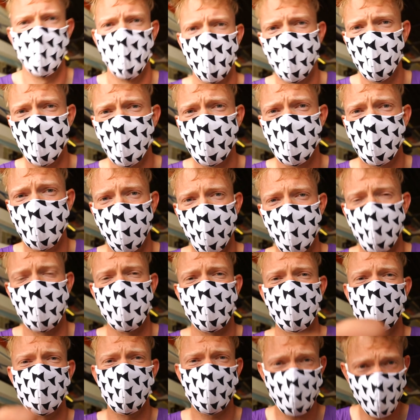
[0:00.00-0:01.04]
Okay,
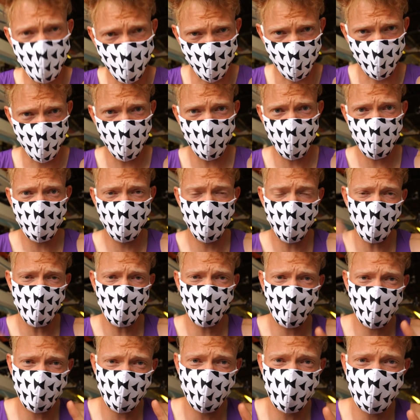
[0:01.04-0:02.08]
so
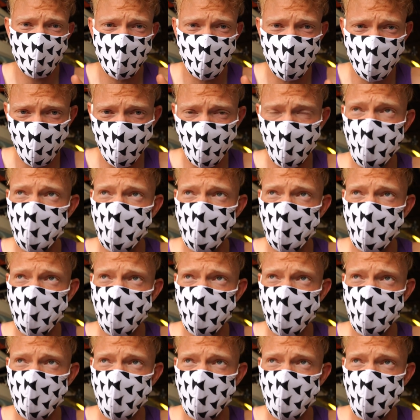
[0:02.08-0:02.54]
what we're going to do,